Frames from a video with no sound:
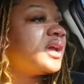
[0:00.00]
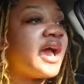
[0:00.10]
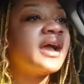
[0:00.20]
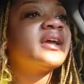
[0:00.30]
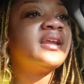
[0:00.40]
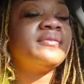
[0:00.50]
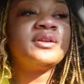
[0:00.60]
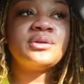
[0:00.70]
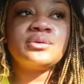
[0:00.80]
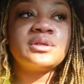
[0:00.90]
I could
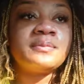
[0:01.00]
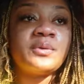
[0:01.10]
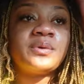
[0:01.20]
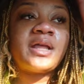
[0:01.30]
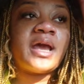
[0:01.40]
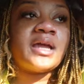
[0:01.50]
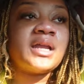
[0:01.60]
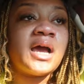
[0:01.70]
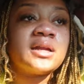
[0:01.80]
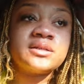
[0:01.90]
definitely do something with that
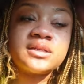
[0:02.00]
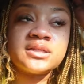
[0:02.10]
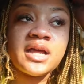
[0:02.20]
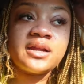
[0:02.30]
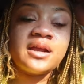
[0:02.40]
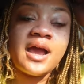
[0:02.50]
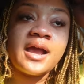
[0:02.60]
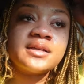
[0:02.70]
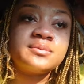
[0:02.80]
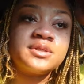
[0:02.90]
$8 because I
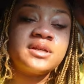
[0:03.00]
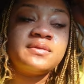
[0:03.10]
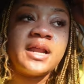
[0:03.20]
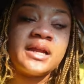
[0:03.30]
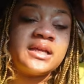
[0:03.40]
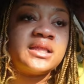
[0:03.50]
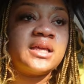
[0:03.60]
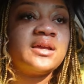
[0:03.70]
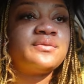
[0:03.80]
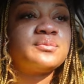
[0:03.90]
got some stuff that I need to
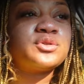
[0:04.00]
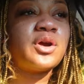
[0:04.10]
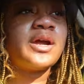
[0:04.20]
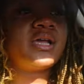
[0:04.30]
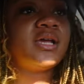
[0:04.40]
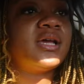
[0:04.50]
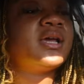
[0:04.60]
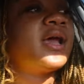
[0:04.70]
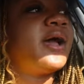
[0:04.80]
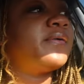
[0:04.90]
get from Target.
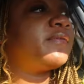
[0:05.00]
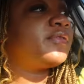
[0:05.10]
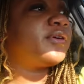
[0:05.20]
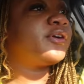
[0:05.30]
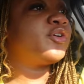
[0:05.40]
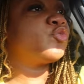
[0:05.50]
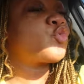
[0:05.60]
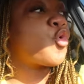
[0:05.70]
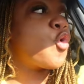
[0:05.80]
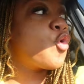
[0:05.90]
However,
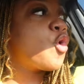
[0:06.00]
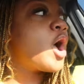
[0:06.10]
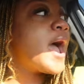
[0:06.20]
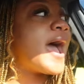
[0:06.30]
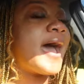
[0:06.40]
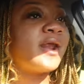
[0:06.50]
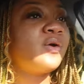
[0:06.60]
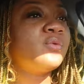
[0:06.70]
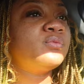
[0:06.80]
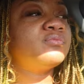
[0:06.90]
I
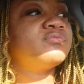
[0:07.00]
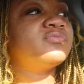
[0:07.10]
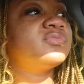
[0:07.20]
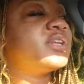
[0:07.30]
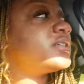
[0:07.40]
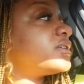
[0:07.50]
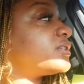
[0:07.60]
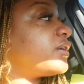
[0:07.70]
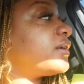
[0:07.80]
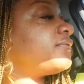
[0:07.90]
don't
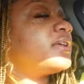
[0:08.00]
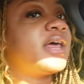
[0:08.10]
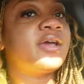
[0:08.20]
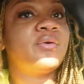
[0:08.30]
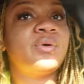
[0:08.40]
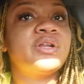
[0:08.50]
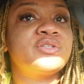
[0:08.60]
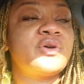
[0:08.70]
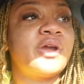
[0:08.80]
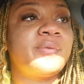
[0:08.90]
necessarily feel like going to
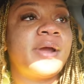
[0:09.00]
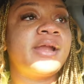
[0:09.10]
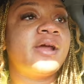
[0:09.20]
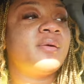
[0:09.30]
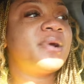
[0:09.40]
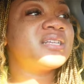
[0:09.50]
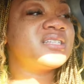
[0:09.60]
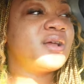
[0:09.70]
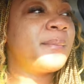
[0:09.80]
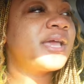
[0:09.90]
Target right now. My
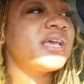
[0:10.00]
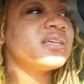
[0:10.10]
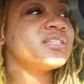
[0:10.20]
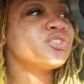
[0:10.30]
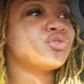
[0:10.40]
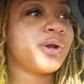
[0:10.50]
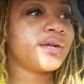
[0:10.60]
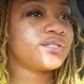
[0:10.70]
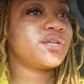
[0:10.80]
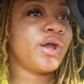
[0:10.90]
stomach is
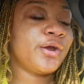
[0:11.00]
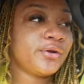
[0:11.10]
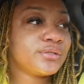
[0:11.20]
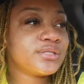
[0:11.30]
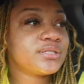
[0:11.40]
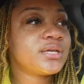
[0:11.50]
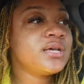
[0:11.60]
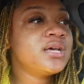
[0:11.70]
trying to hurt.